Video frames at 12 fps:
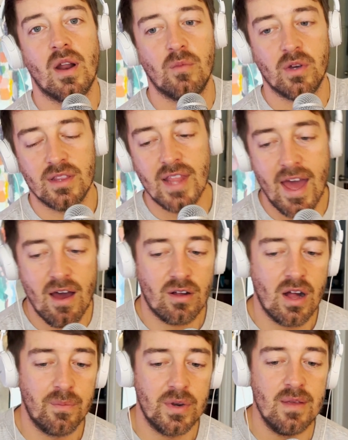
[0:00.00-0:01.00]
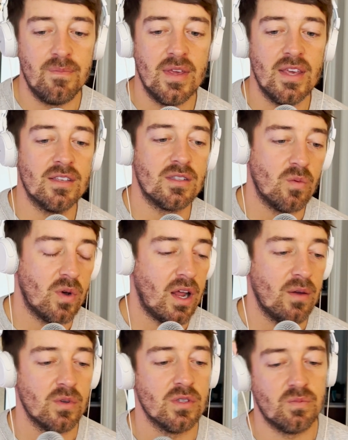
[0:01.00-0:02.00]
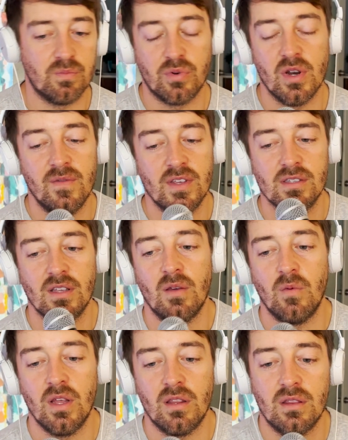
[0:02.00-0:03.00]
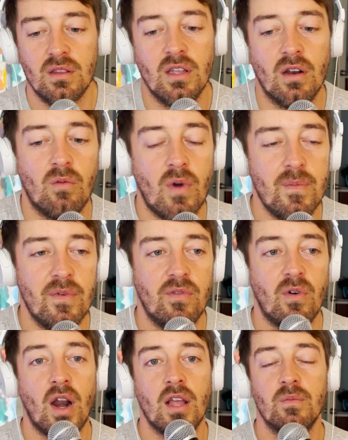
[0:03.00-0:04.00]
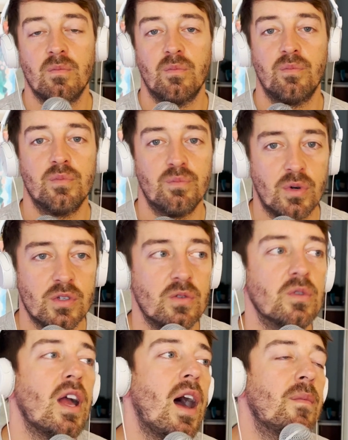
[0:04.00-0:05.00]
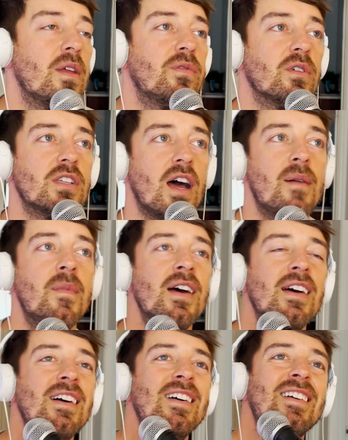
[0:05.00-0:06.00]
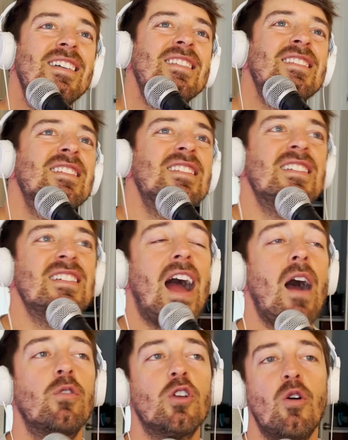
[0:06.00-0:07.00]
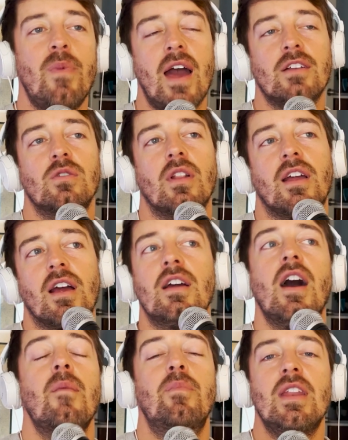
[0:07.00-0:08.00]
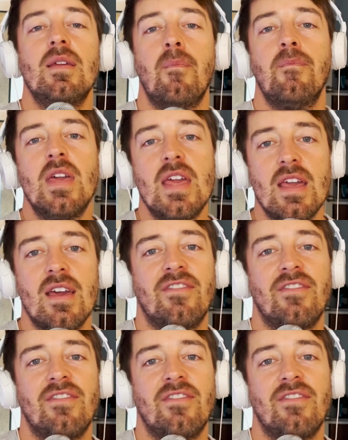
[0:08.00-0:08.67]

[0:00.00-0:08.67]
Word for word: I'm with now. Company B is the one I was previously with, you know, right before I pursued comedy full time. I would go back to like a company B.